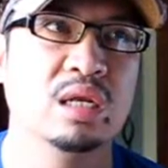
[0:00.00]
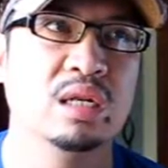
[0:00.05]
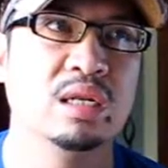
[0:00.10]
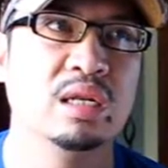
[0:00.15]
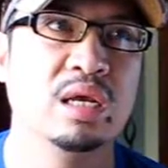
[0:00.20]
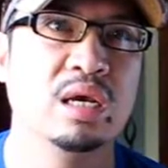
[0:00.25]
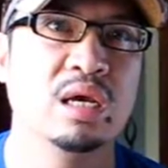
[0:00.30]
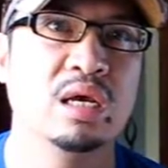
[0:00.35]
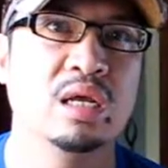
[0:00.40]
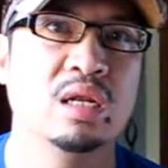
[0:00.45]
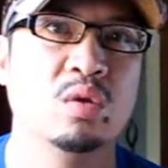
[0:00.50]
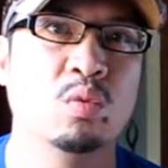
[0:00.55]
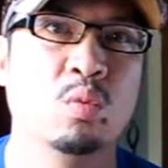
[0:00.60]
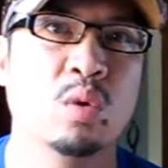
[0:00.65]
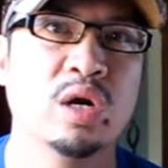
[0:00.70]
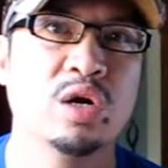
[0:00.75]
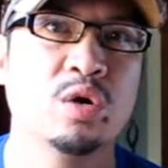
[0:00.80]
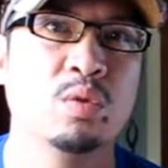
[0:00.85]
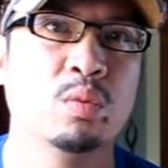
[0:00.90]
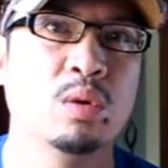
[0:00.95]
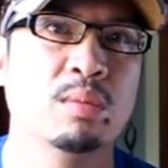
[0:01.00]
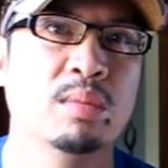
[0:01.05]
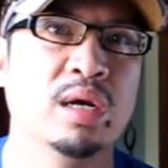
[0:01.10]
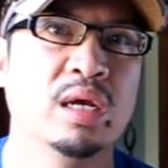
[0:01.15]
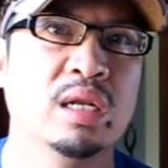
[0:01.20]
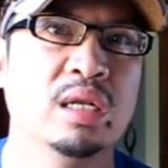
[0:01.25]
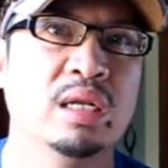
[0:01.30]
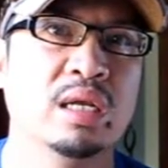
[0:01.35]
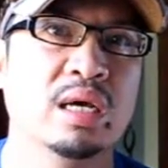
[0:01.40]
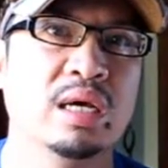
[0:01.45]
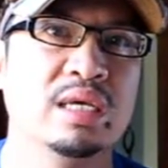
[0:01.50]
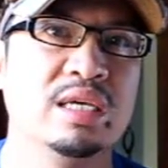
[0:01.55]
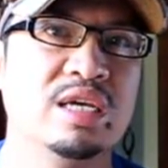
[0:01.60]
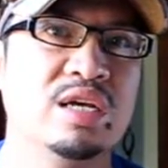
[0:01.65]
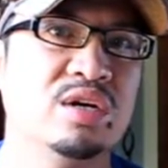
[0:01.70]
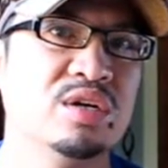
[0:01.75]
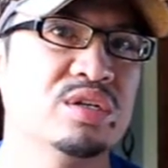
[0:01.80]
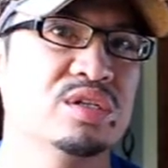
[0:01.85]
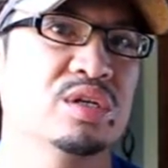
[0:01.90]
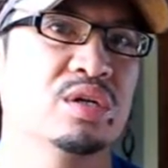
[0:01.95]
did Wonder Woman
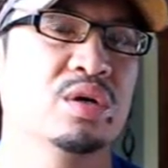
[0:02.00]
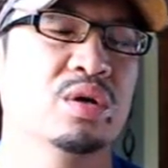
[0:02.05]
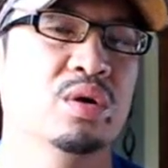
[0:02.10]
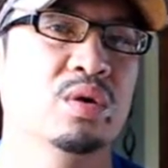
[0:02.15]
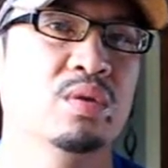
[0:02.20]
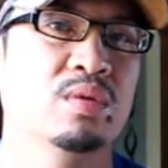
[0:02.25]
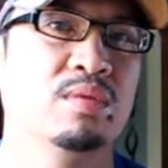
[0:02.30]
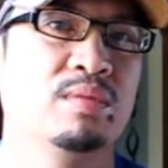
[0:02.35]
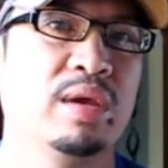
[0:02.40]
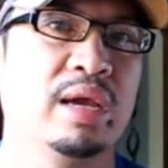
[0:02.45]
years ago,